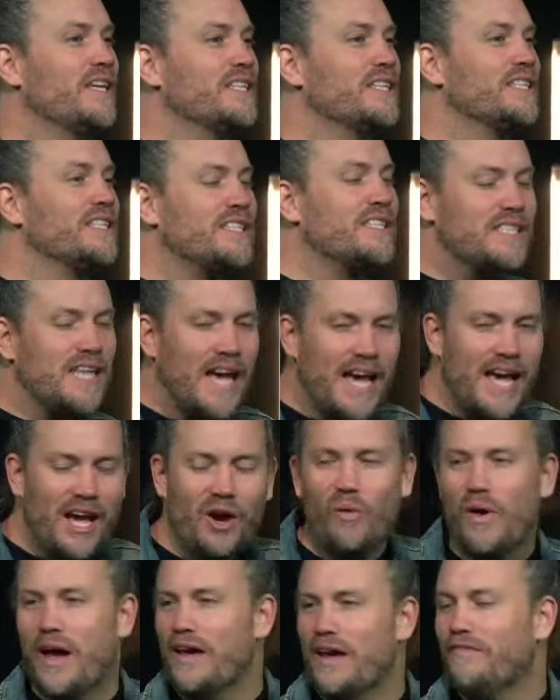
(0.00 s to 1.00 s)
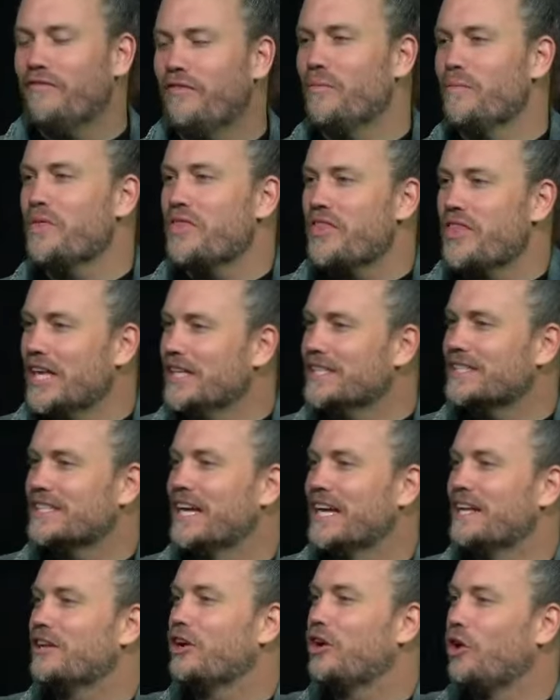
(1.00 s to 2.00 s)
stay away from things
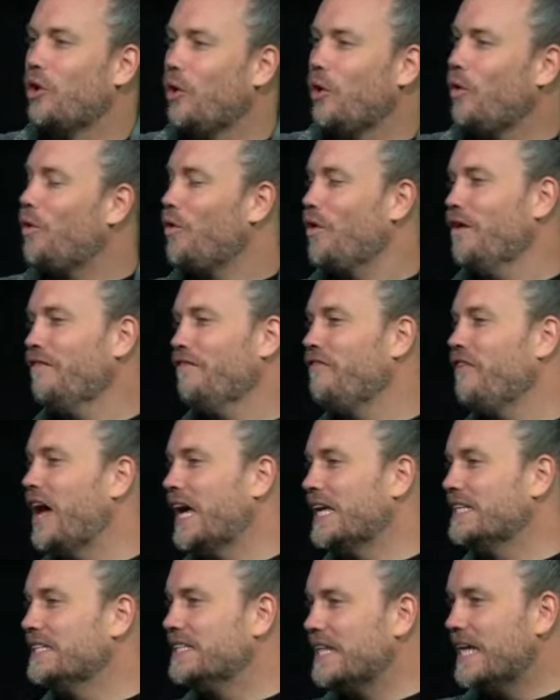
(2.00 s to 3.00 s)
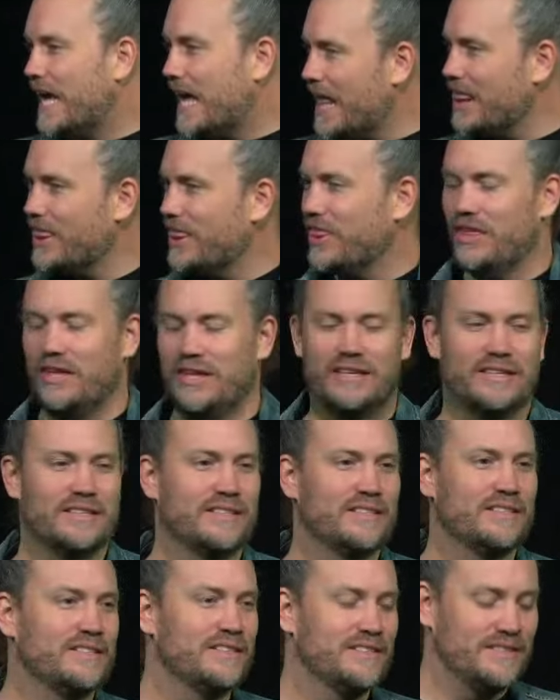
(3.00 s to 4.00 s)
that glorify death
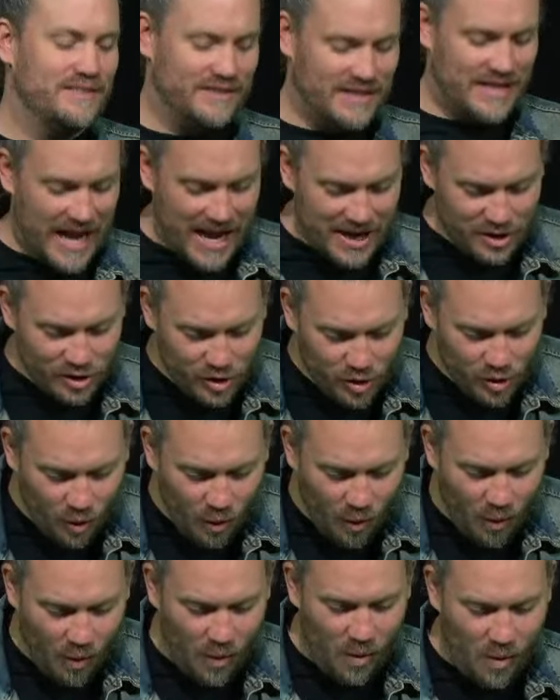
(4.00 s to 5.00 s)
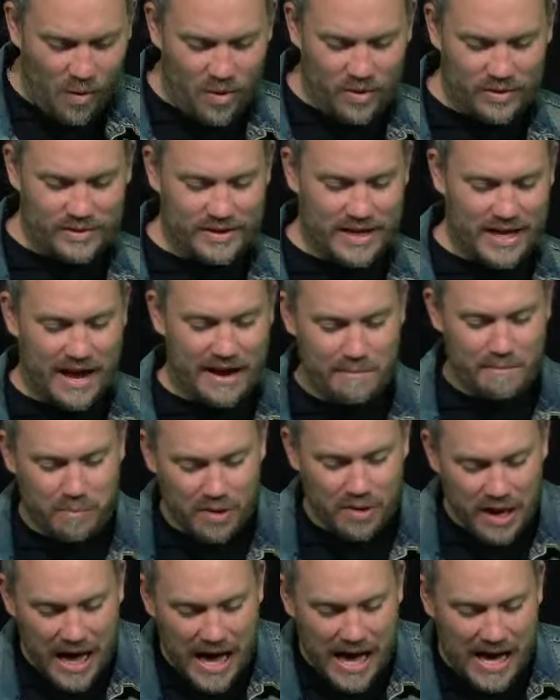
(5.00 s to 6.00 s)
and gore and
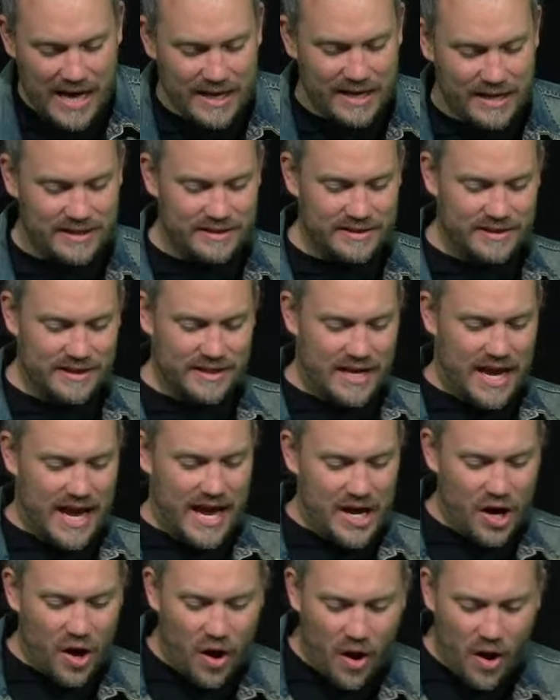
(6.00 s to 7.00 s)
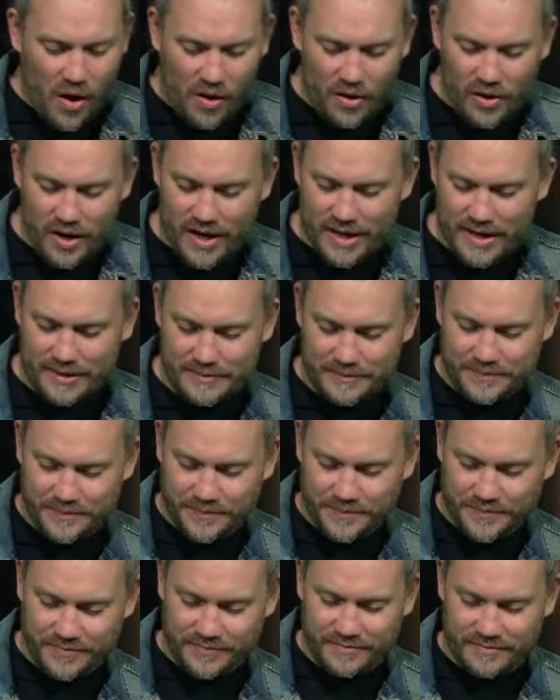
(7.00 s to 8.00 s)
blood and horror.
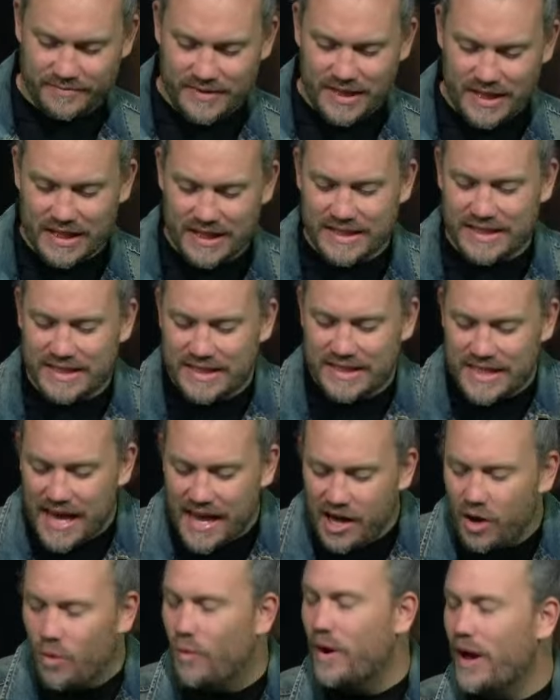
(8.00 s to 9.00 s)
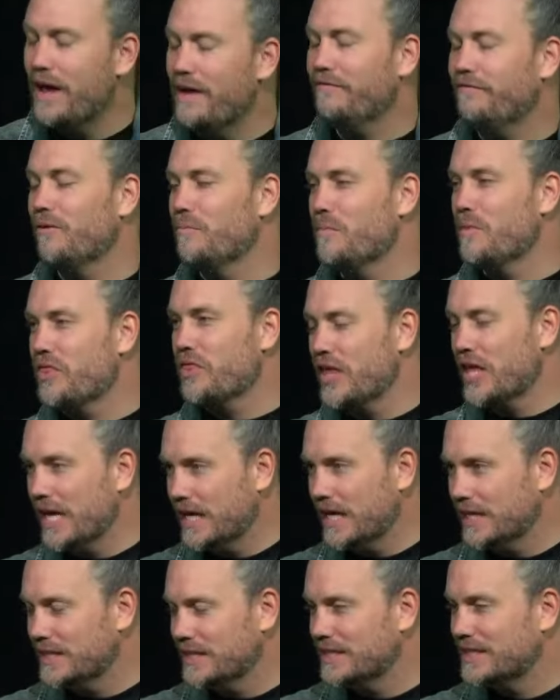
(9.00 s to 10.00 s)
Stay away from
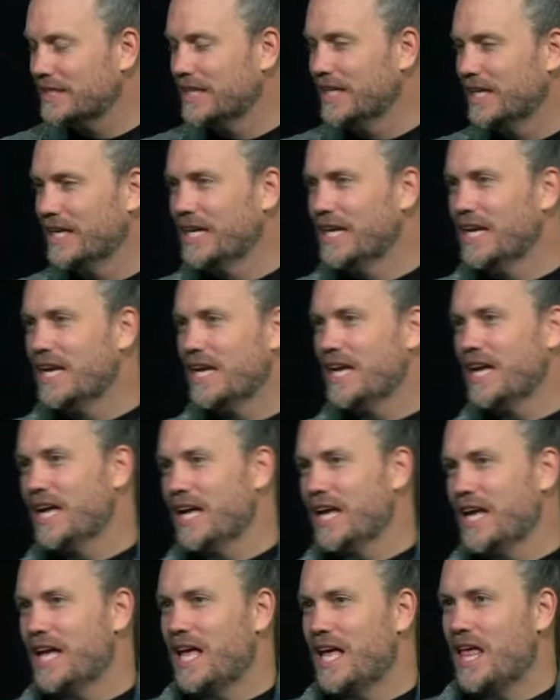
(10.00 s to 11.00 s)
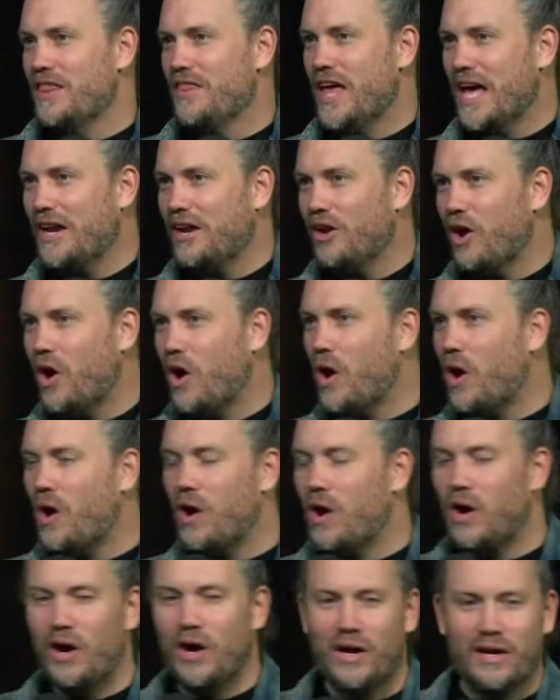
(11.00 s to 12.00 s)
things that
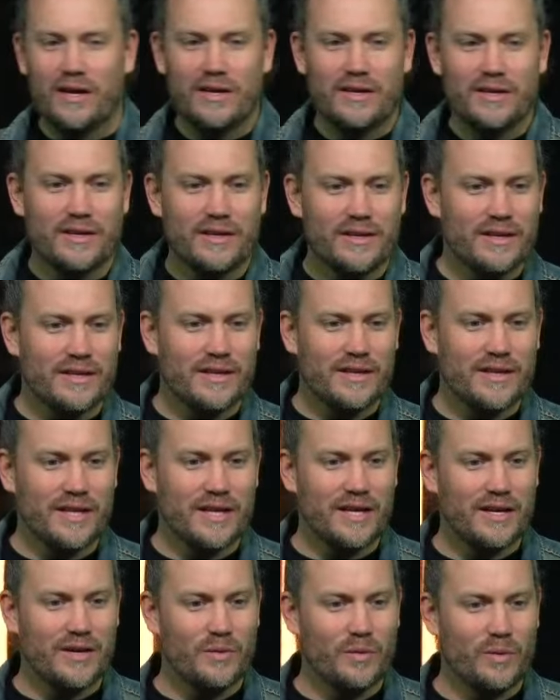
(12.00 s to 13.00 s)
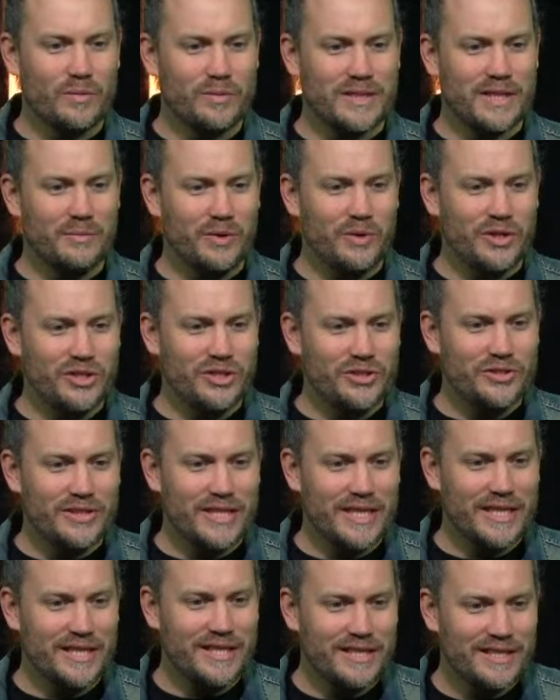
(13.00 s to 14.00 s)
are, what was that word you
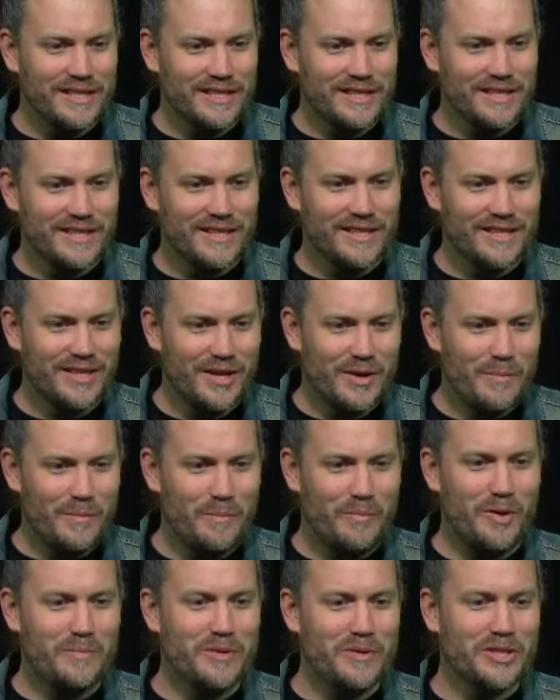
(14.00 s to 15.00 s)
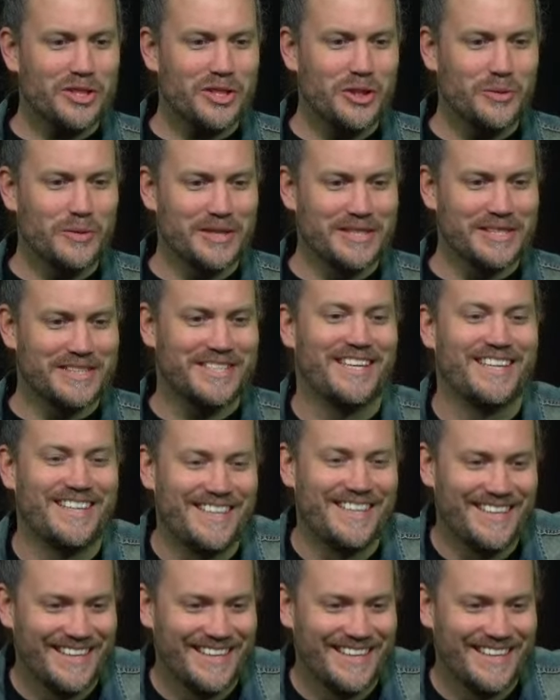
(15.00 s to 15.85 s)
said? Promiscuous.